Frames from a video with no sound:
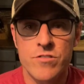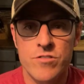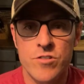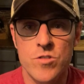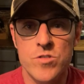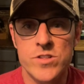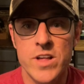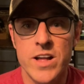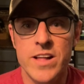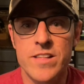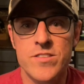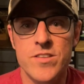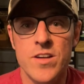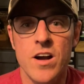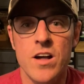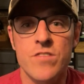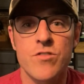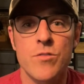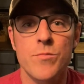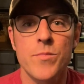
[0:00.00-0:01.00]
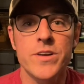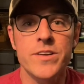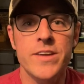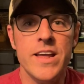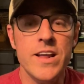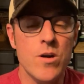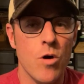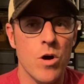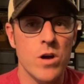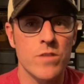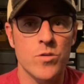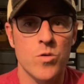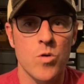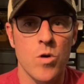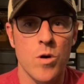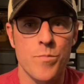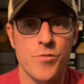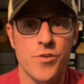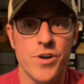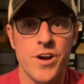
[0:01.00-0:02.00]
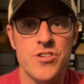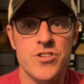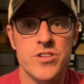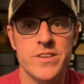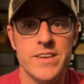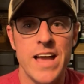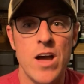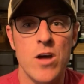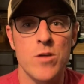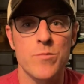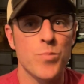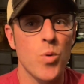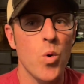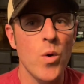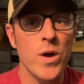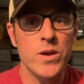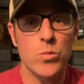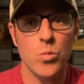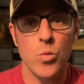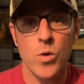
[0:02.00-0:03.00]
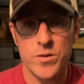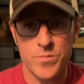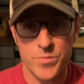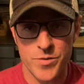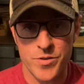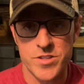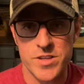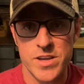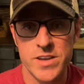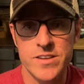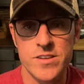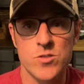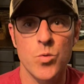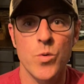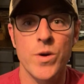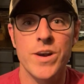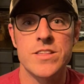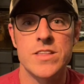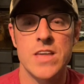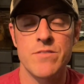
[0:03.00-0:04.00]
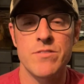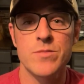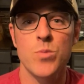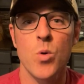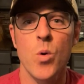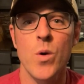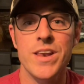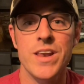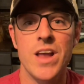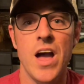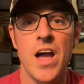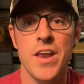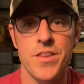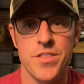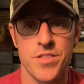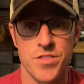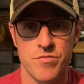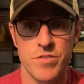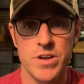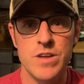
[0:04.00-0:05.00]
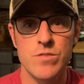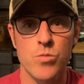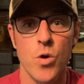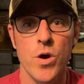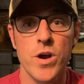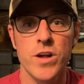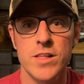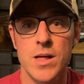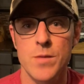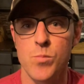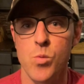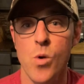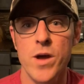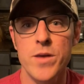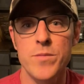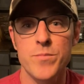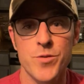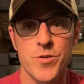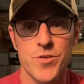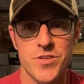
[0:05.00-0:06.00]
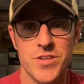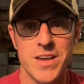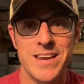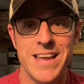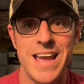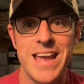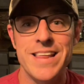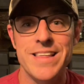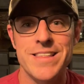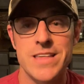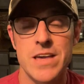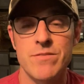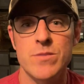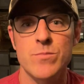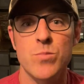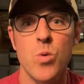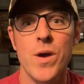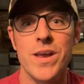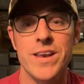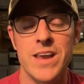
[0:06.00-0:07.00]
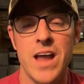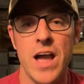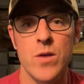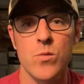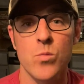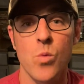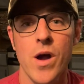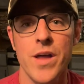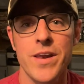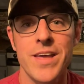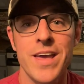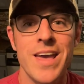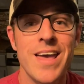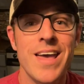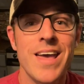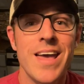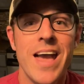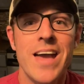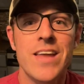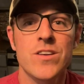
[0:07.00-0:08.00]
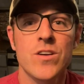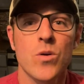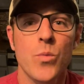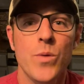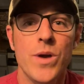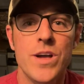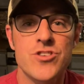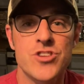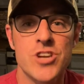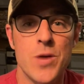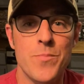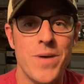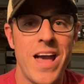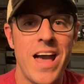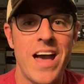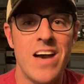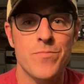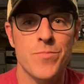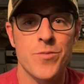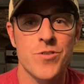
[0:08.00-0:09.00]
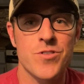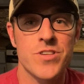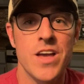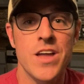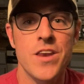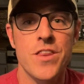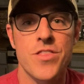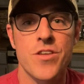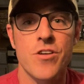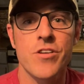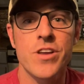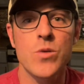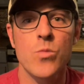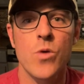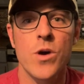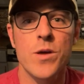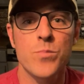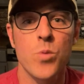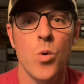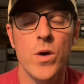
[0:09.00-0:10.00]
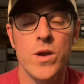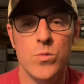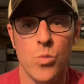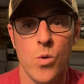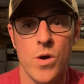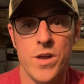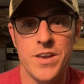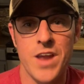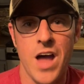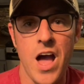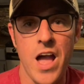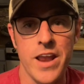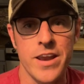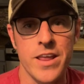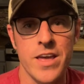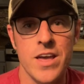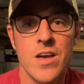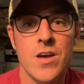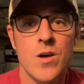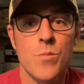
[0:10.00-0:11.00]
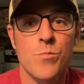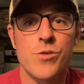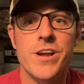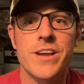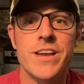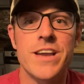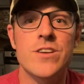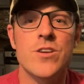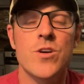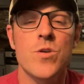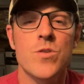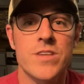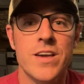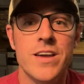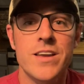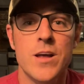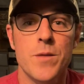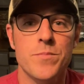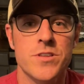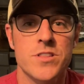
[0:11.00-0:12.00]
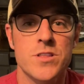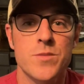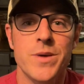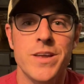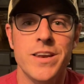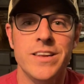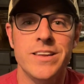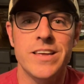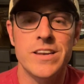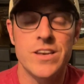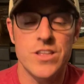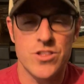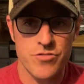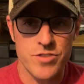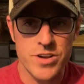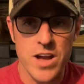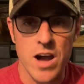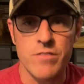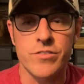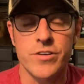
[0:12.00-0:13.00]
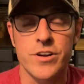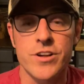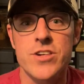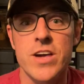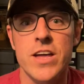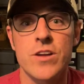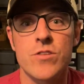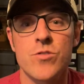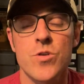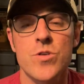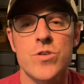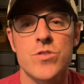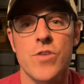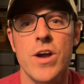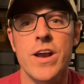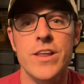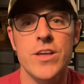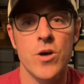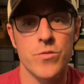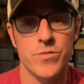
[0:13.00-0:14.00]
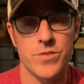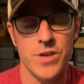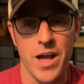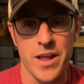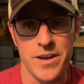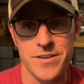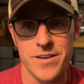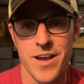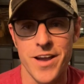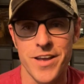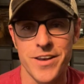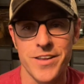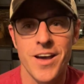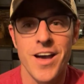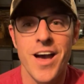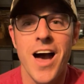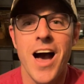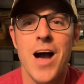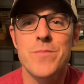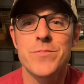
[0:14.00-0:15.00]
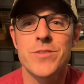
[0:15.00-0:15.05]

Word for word: cruise line stocks for Monday Carnival Corporation down 0.1% to 27.93, Royal up 1%, 87.91, and Norwegian up a half percent, 31.19. Breaking news and up to the minute industry coverage at cruiseradio.net. I'm